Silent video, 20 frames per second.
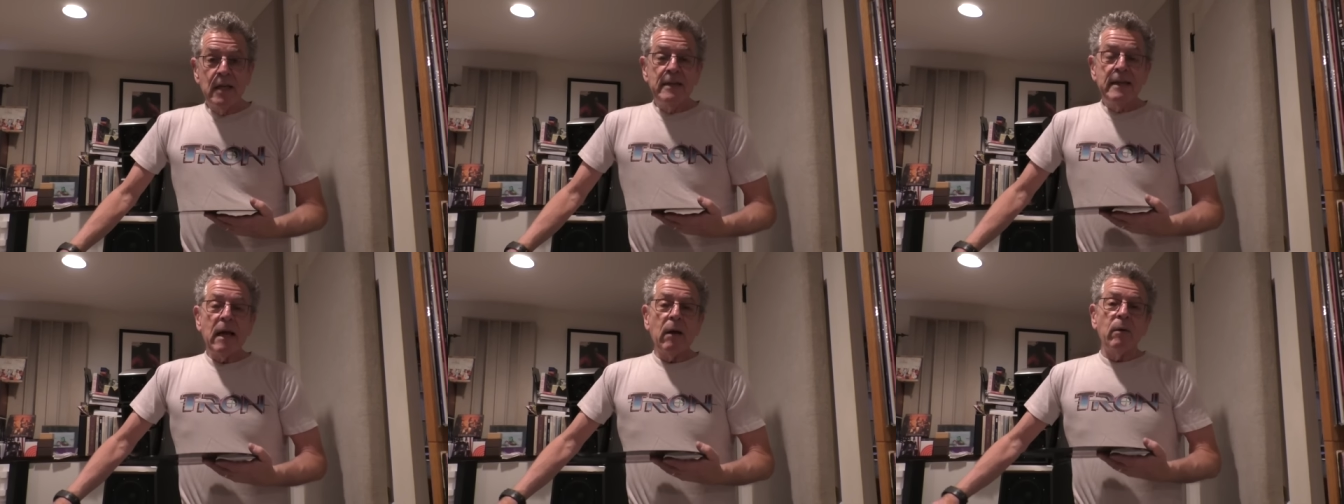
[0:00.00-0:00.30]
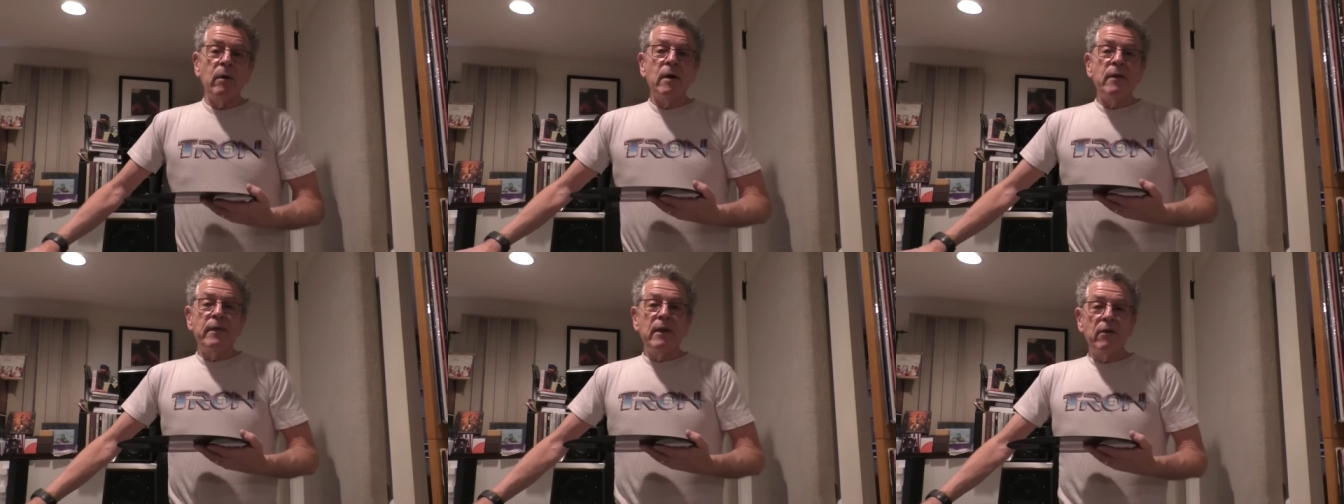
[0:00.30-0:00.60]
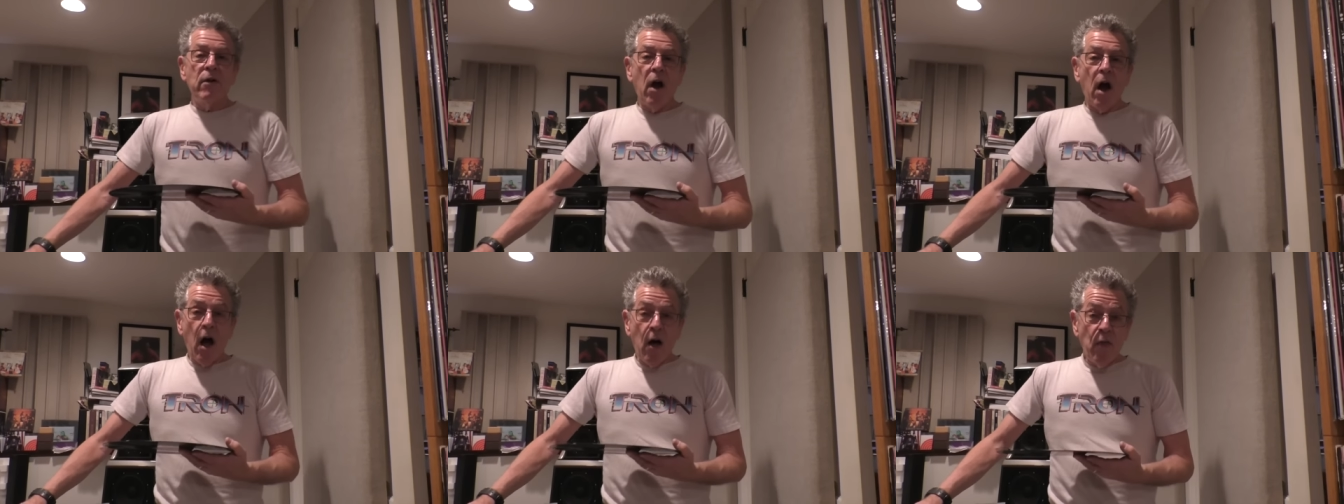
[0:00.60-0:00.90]
Now,
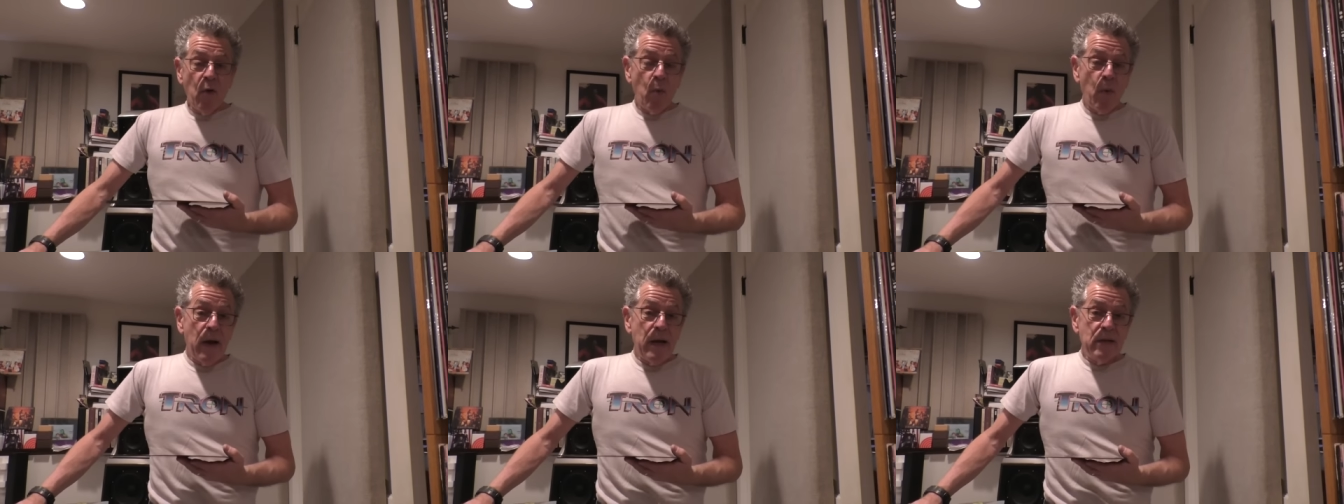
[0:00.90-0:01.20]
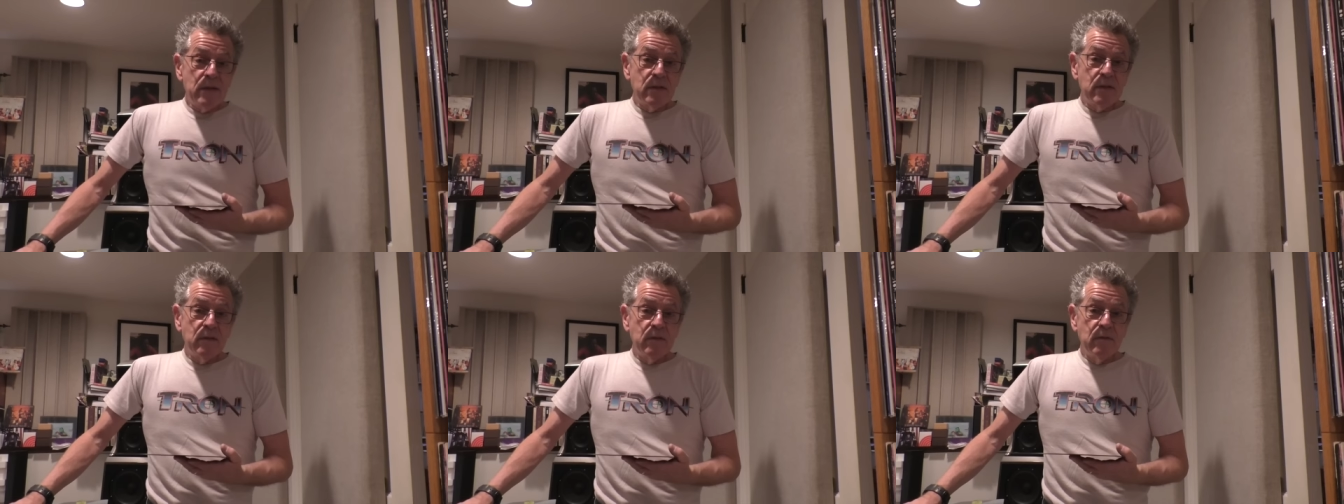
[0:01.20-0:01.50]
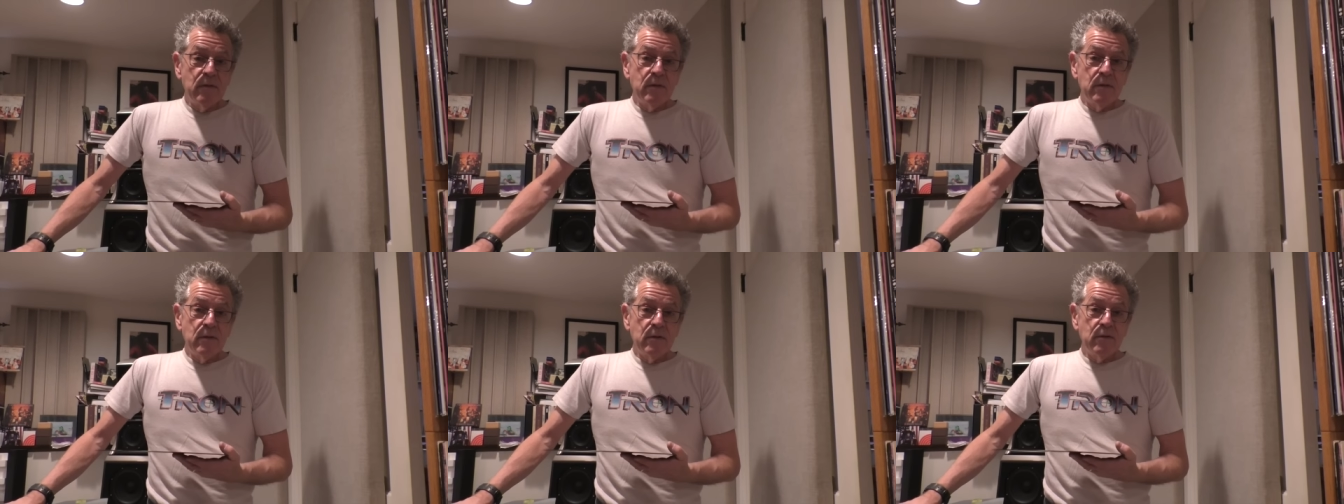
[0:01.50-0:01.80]
there are other ways
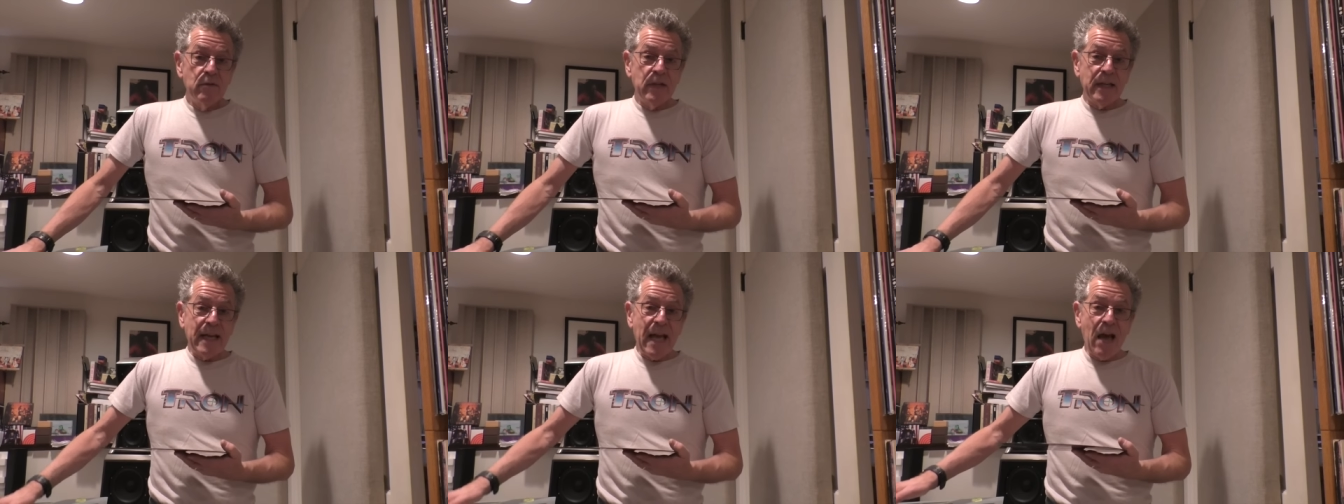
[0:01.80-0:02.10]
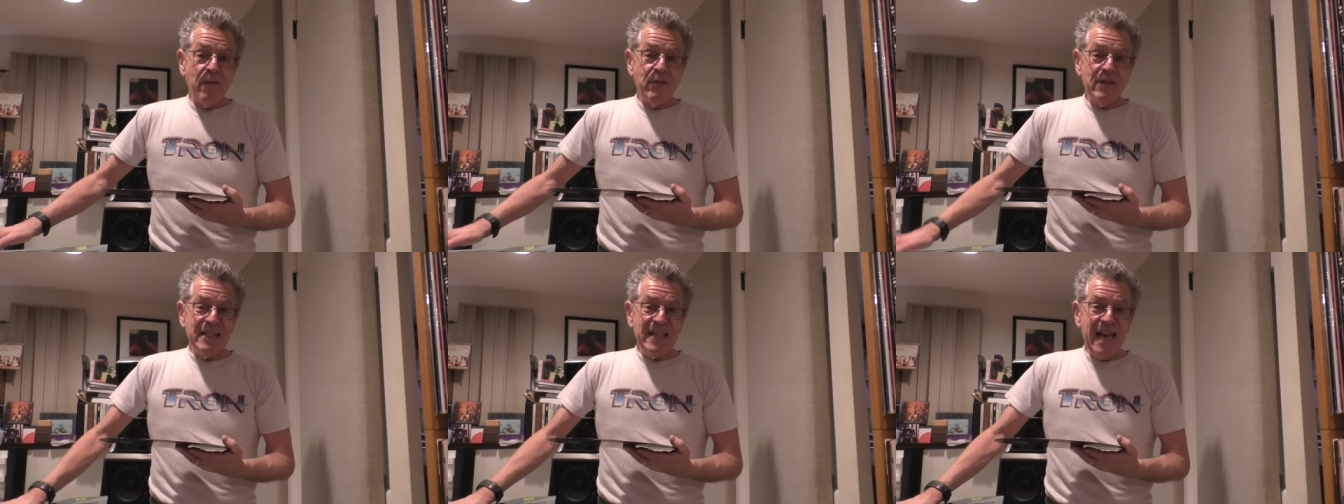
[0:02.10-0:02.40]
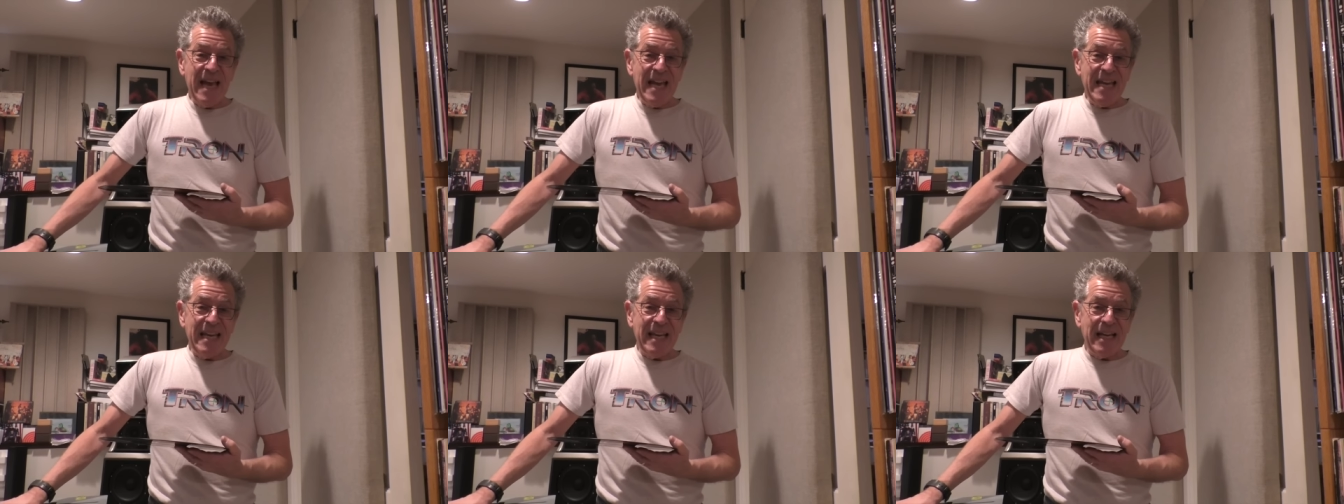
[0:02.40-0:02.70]
to
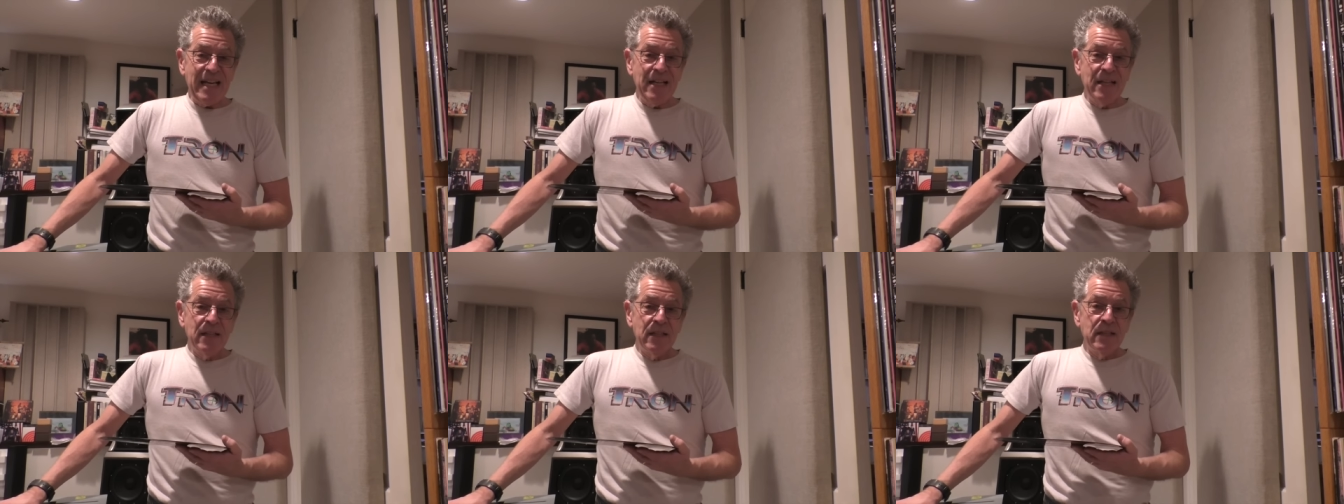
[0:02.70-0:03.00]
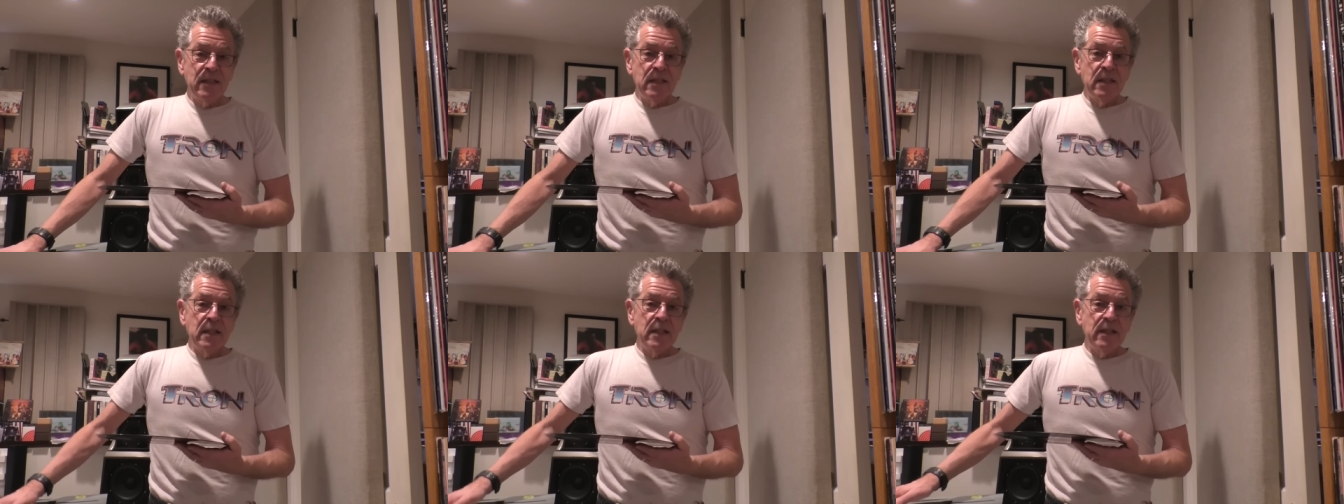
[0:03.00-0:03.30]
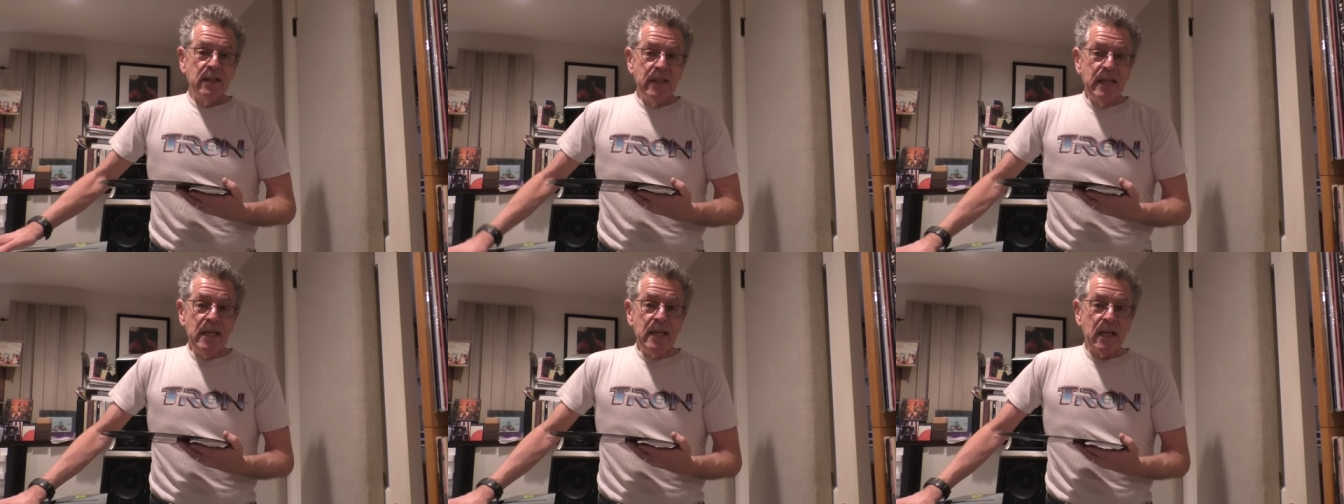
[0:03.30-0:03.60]
cavitating
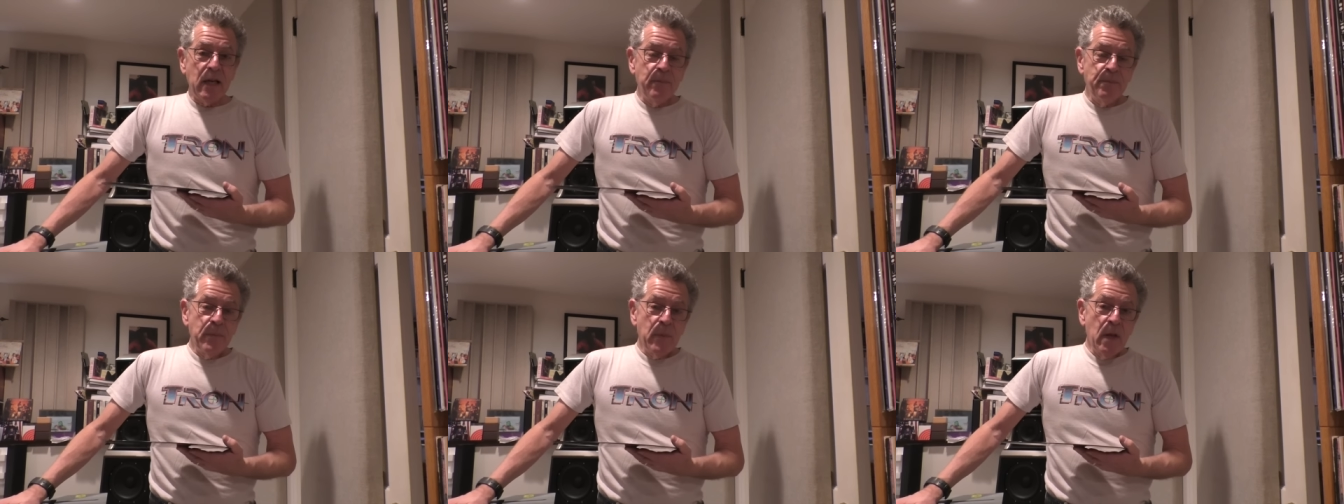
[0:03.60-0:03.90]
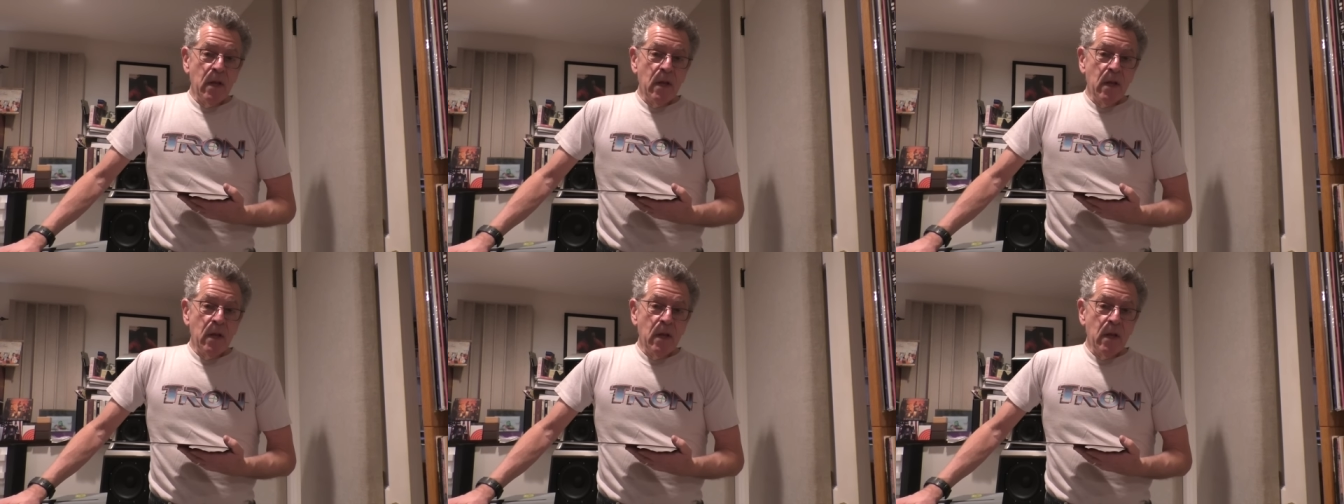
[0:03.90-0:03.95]
cleaning.